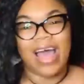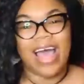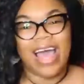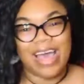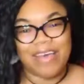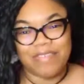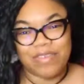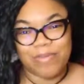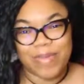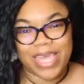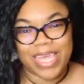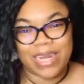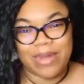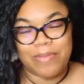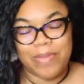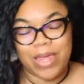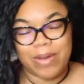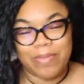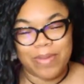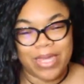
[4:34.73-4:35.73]
I have to make an
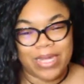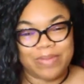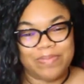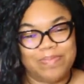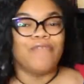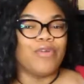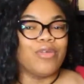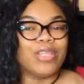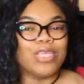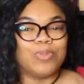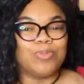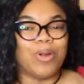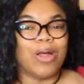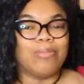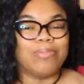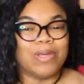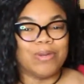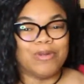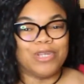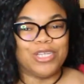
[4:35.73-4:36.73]
amendment. For this
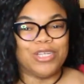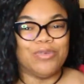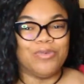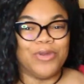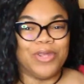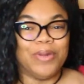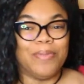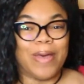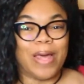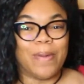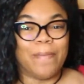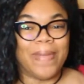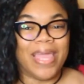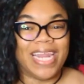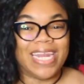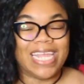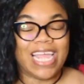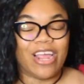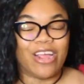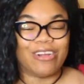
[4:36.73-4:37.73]
prompt, I want you to read about a
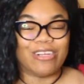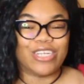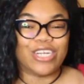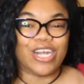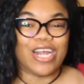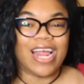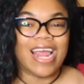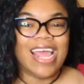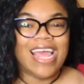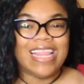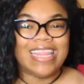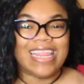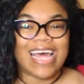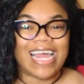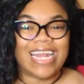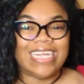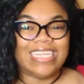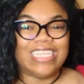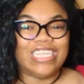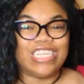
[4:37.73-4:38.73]
main character
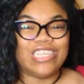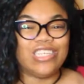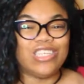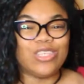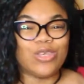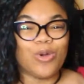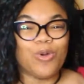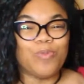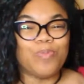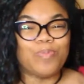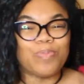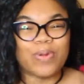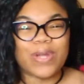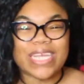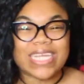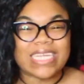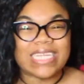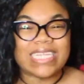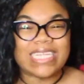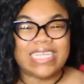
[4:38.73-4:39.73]
that is just so
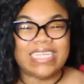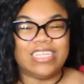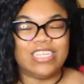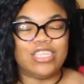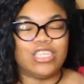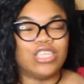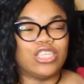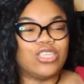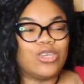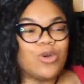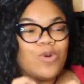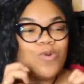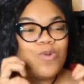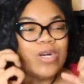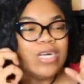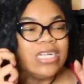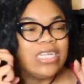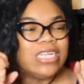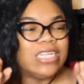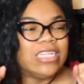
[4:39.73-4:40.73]
prickly, just
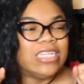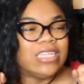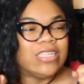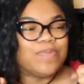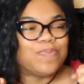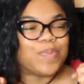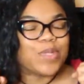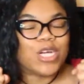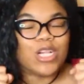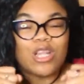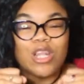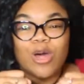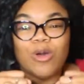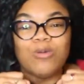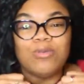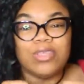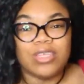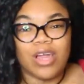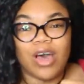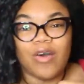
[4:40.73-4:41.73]
so
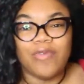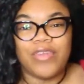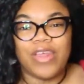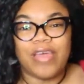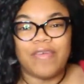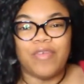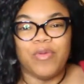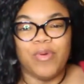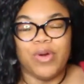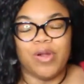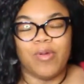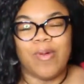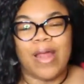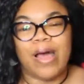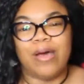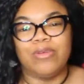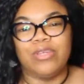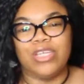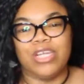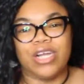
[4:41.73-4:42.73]
closed off to everyone
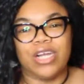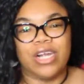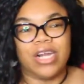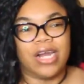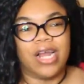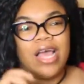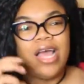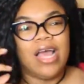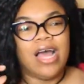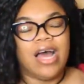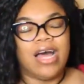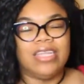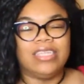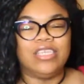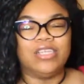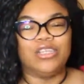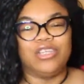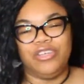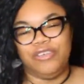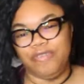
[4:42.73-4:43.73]
around her
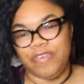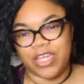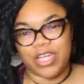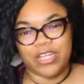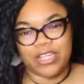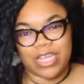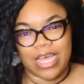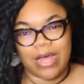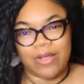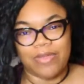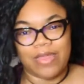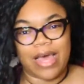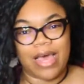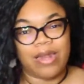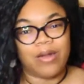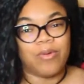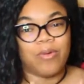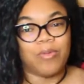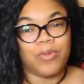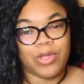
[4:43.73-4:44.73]
until she figures out
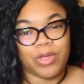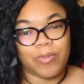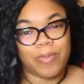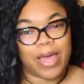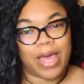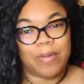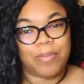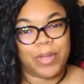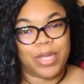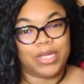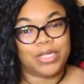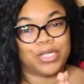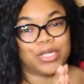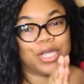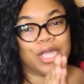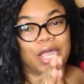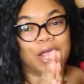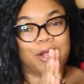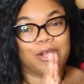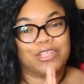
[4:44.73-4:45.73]
that a real bad
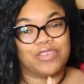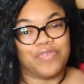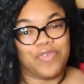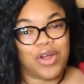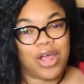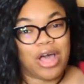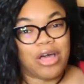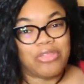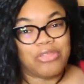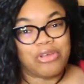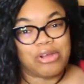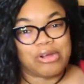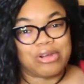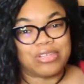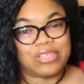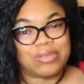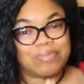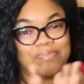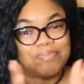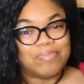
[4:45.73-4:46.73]
bitch cares for
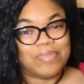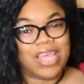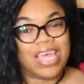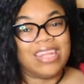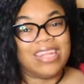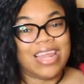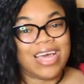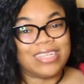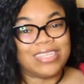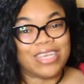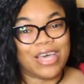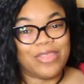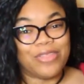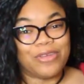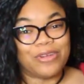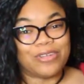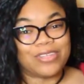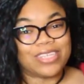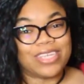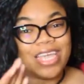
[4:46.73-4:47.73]
others and lets
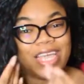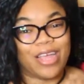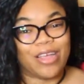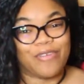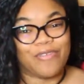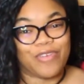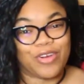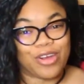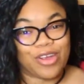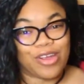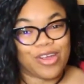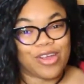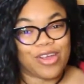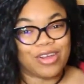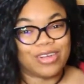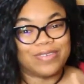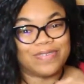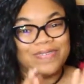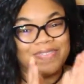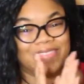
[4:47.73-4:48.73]
others care for her.